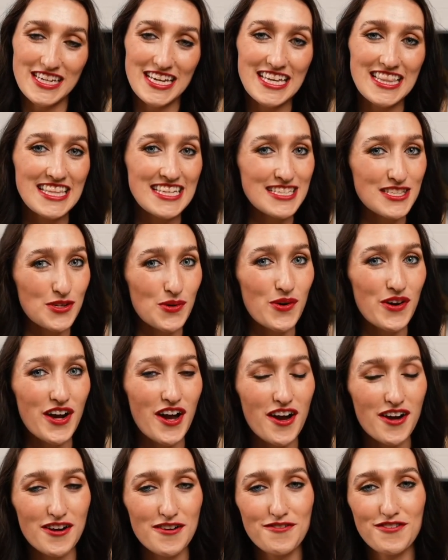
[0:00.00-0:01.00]
In this
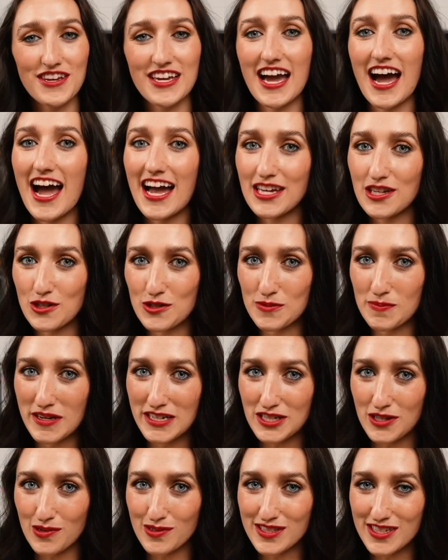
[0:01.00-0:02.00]
choreography, I use my
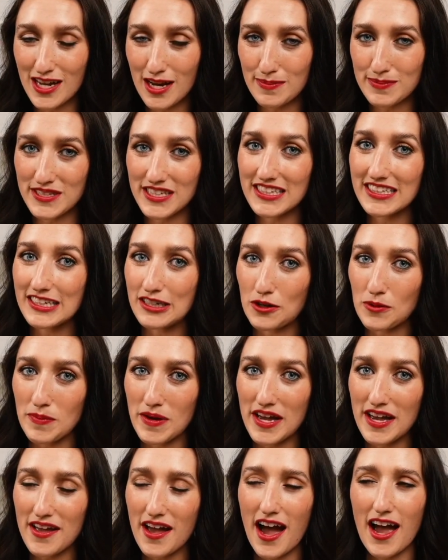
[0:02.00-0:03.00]
toe stops a little bit.